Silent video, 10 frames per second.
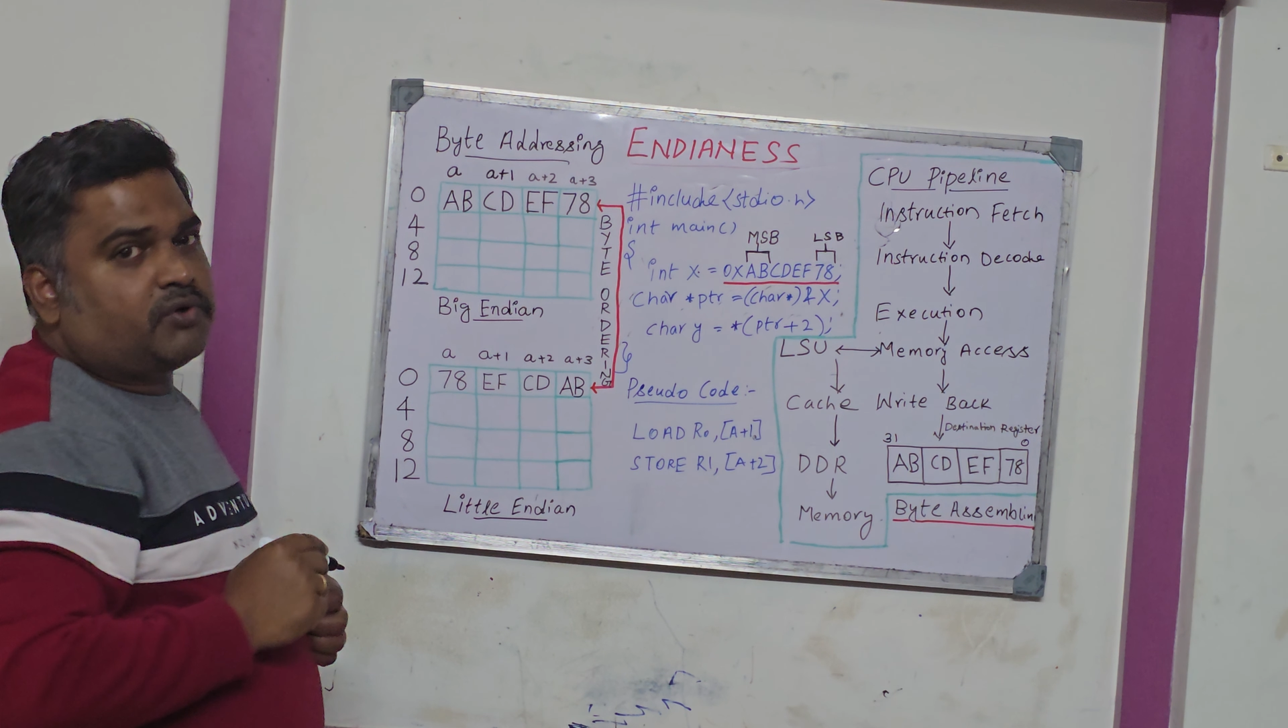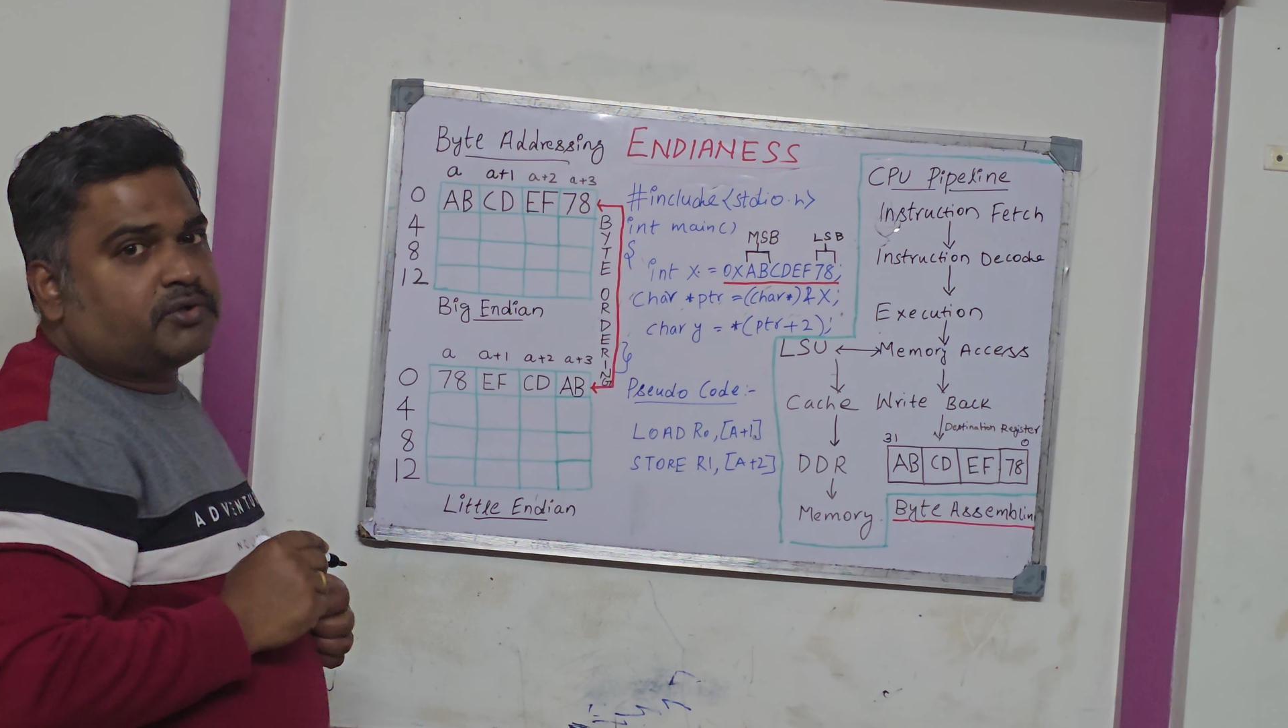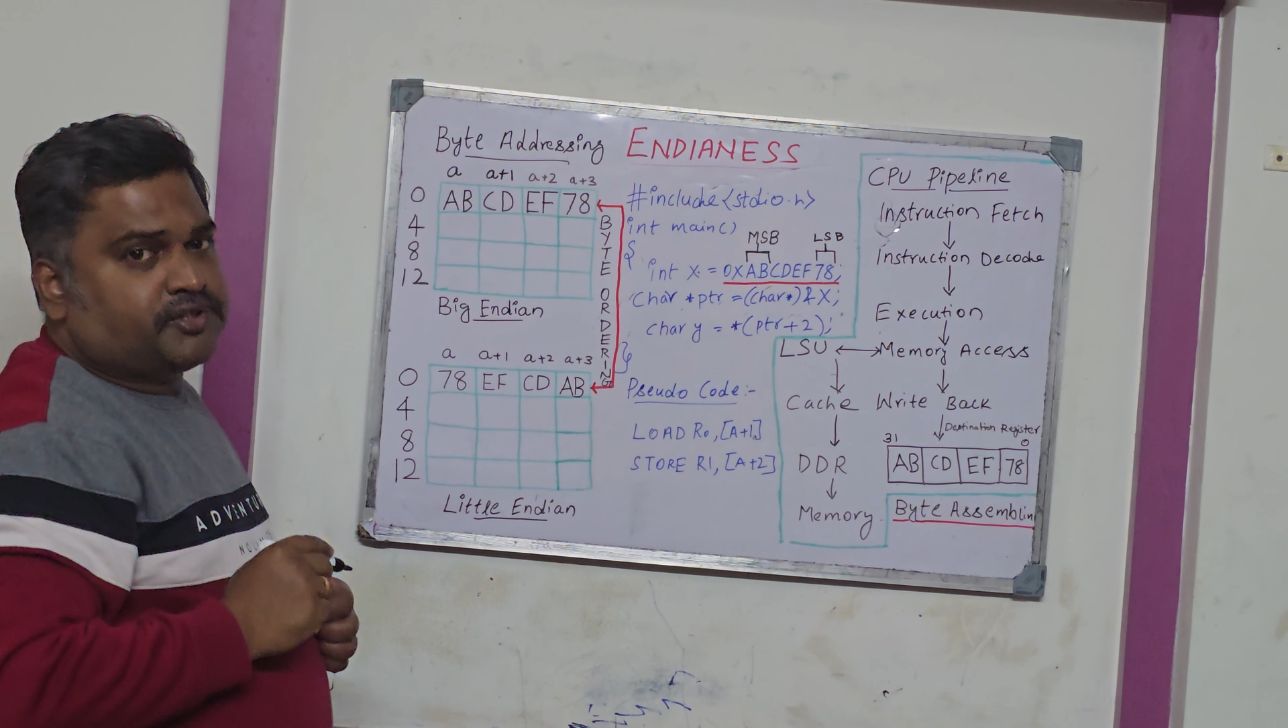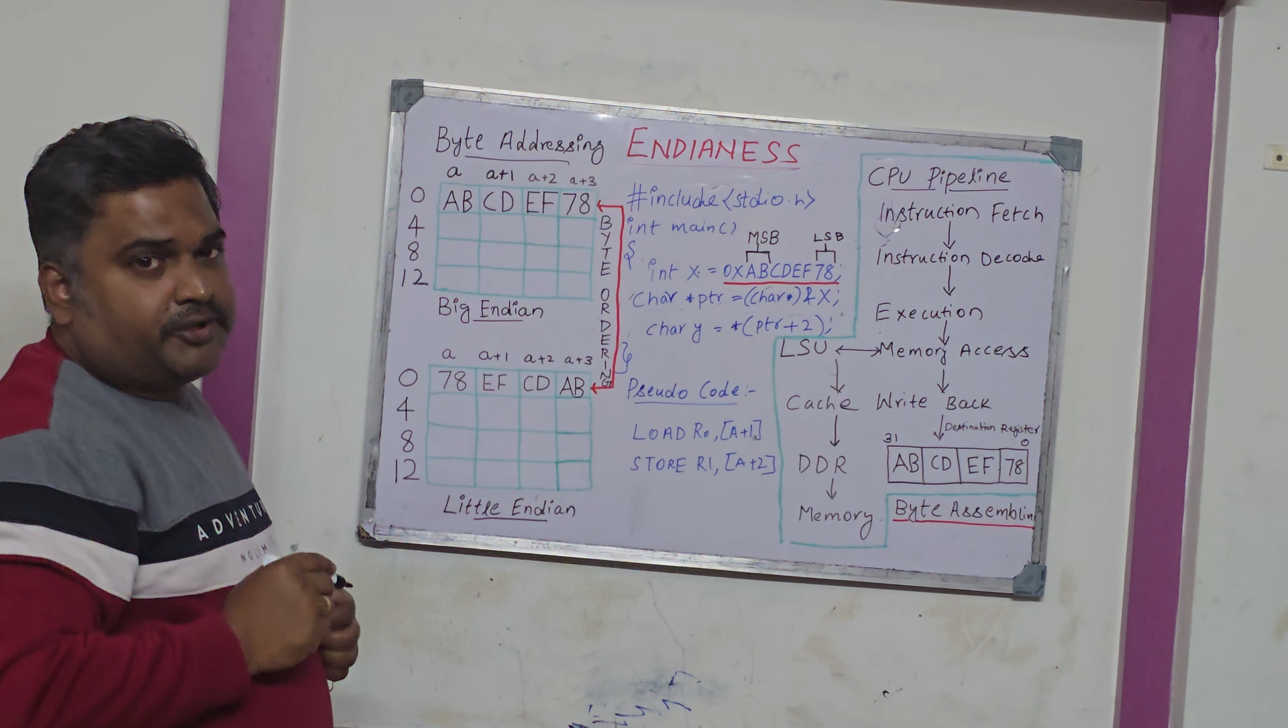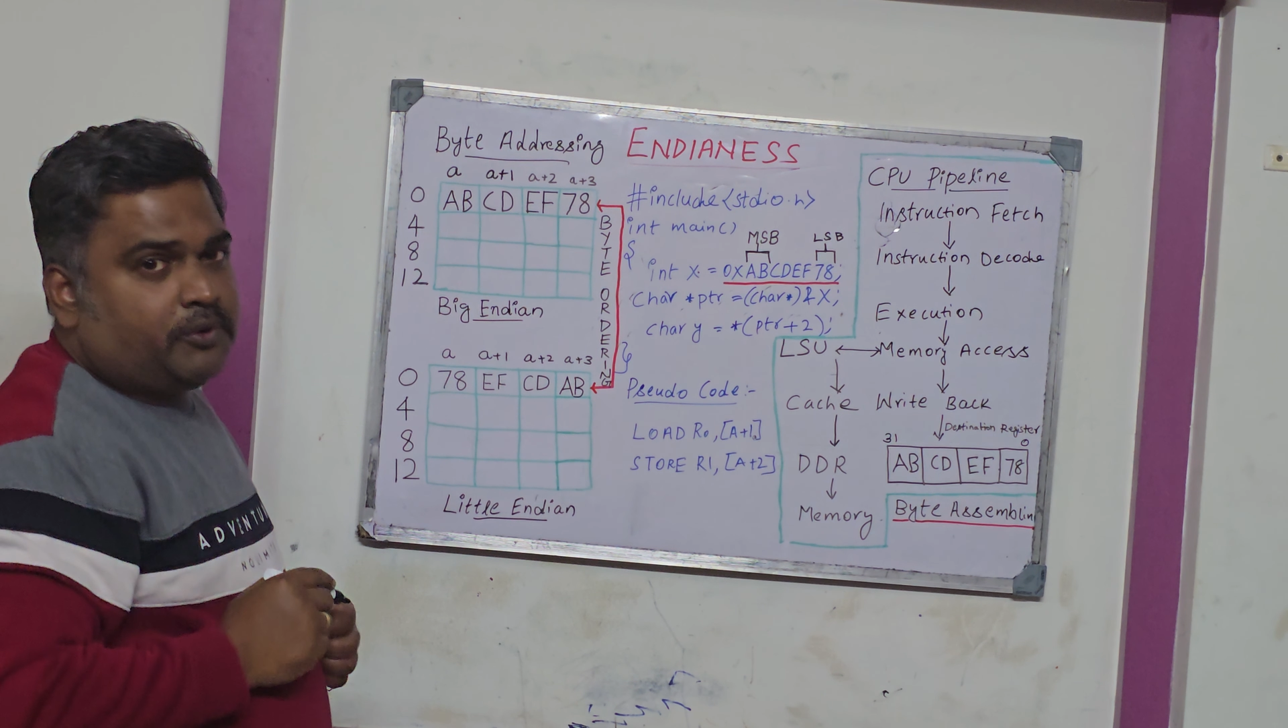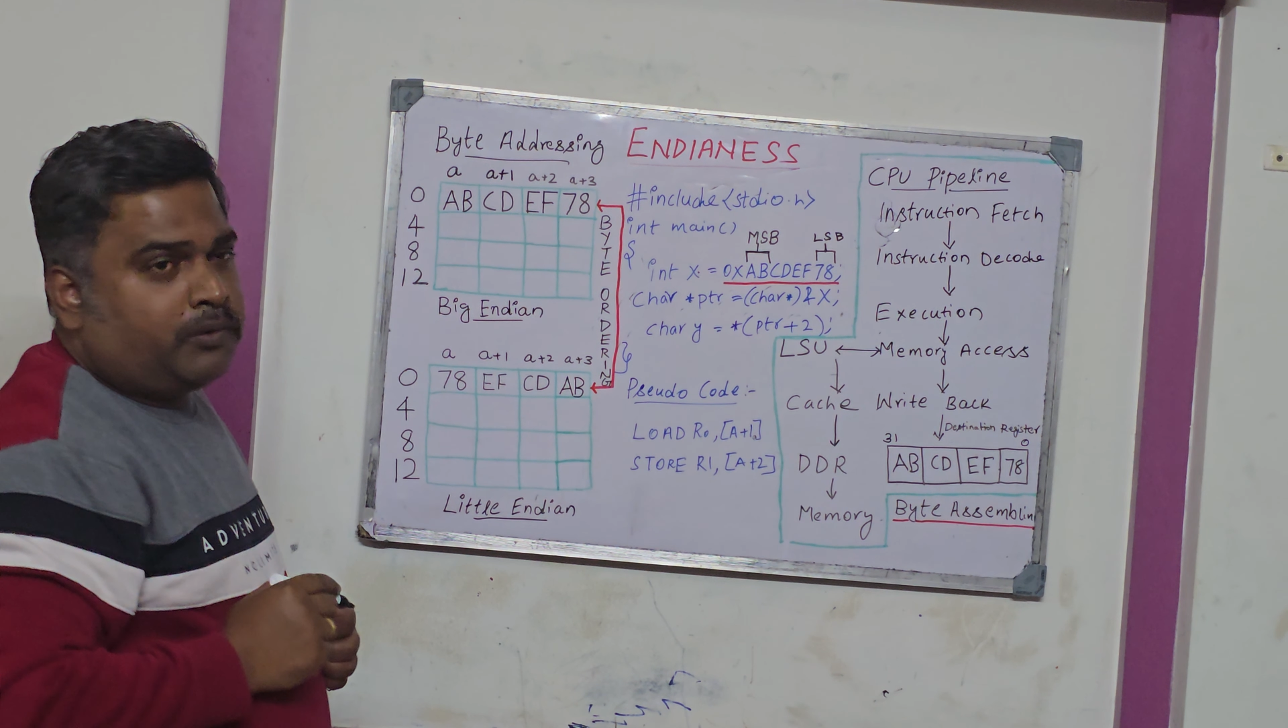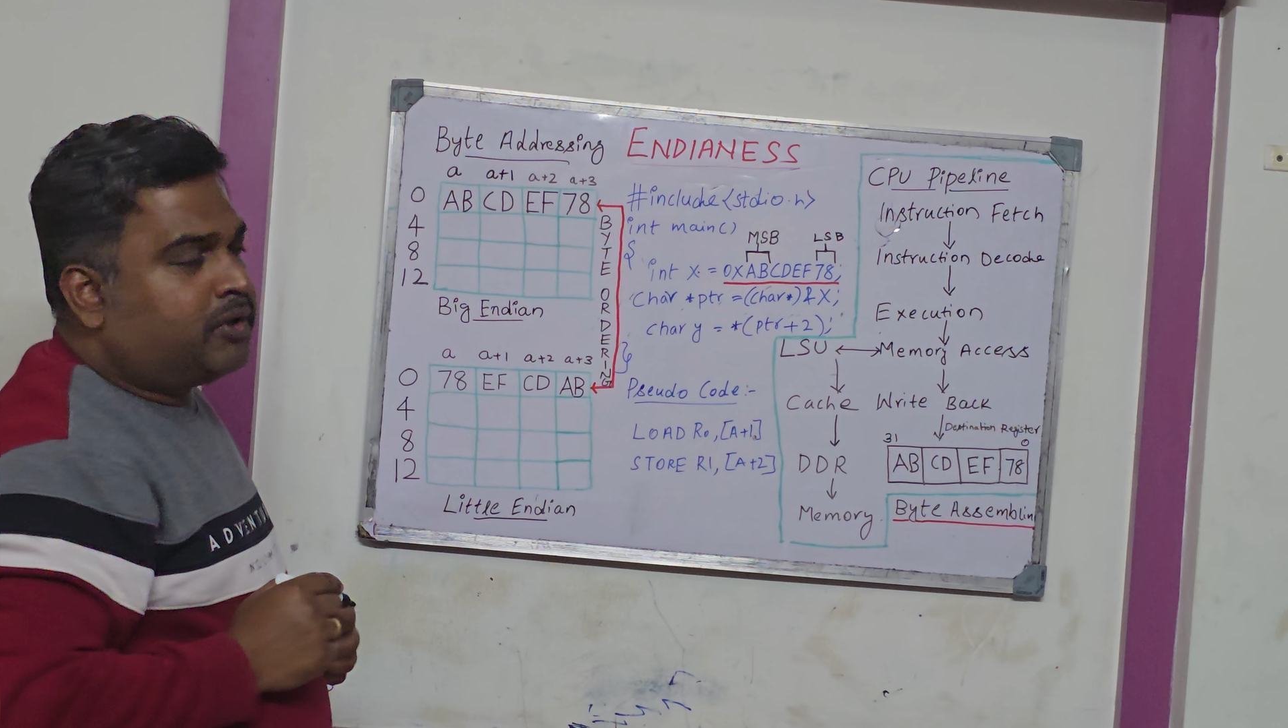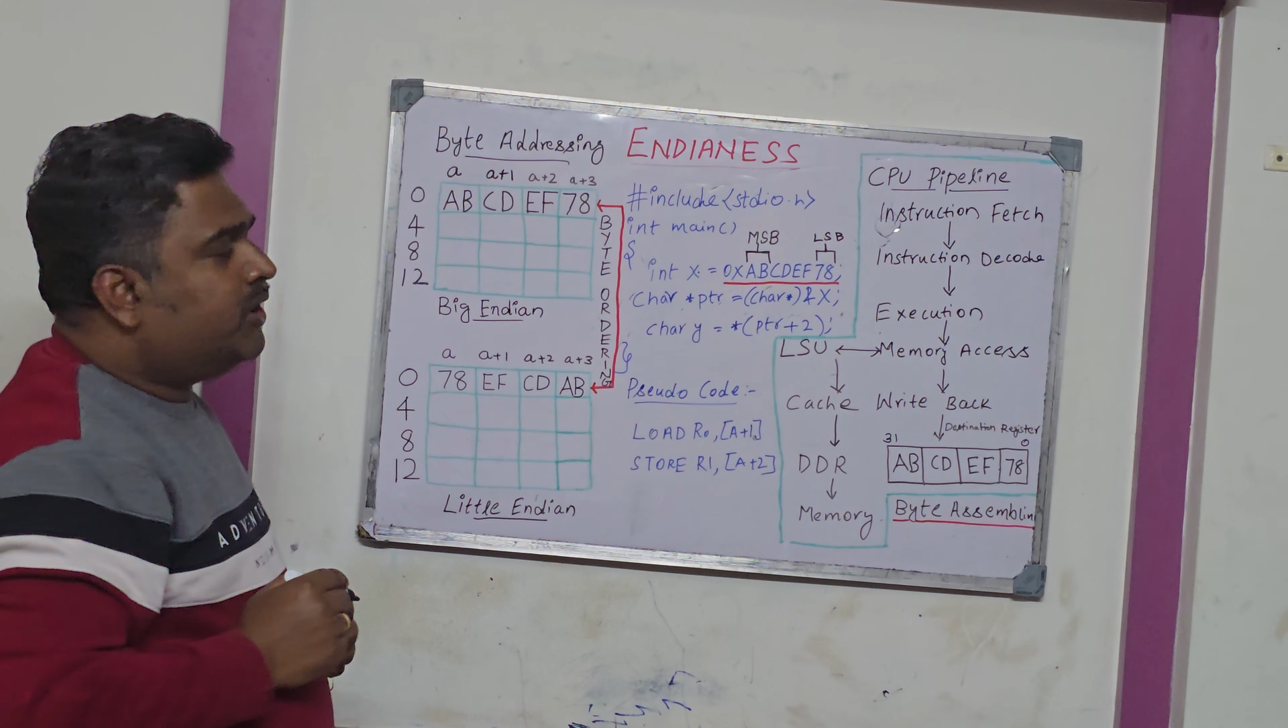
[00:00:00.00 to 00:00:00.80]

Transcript: to 0,